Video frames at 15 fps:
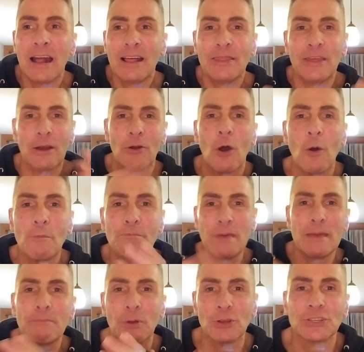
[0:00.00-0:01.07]
their own
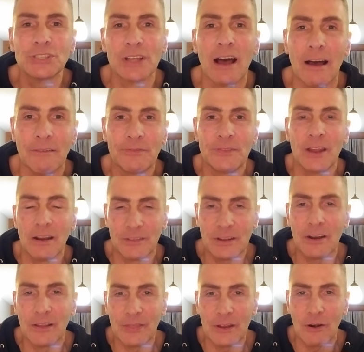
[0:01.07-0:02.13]
people's stuff,
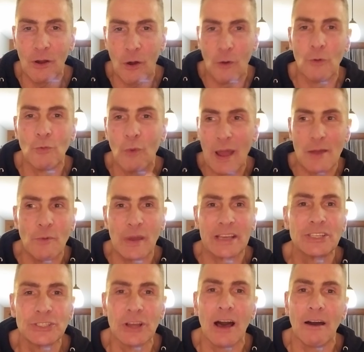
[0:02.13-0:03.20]
their own
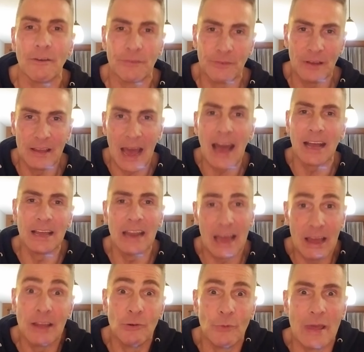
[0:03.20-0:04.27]
right-wing stuff
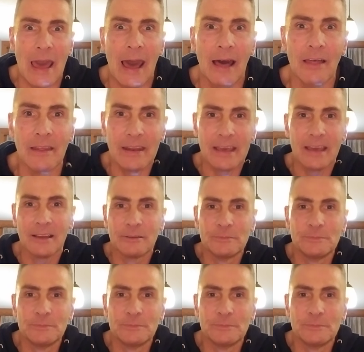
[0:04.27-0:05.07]
in reality.